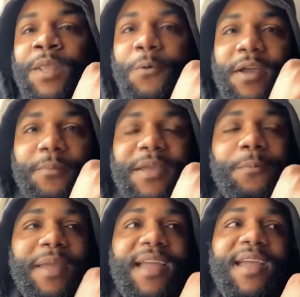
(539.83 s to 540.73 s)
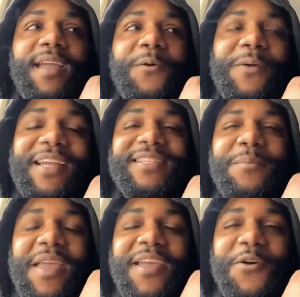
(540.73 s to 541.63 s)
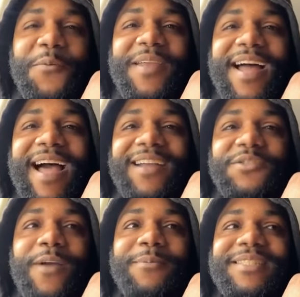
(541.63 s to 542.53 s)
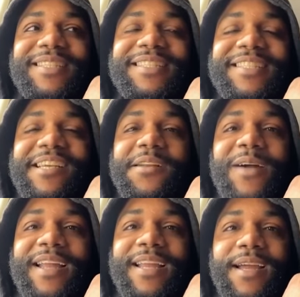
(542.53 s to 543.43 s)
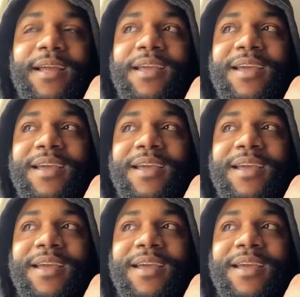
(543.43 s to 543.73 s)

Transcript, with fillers: We'll be man, Weezy, me and you will be the hottest rappers in the city right now.